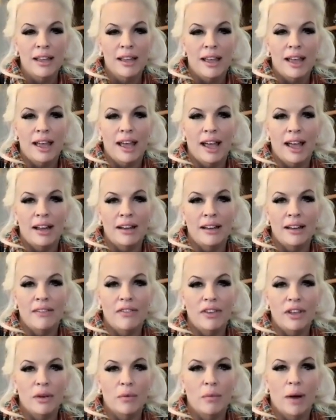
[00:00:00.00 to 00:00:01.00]
And
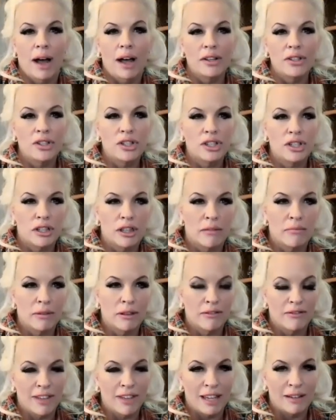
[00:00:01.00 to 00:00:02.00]
if you watched the
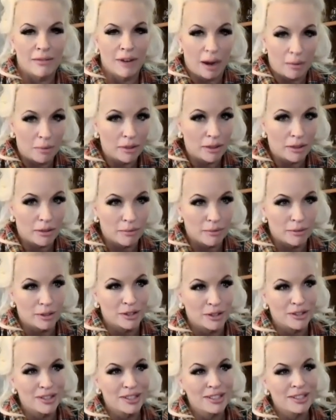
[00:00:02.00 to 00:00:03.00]
movie Robert the
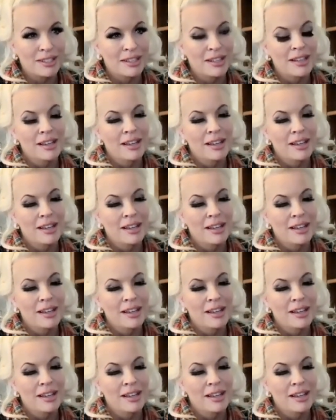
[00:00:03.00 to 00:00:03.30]
Bruce,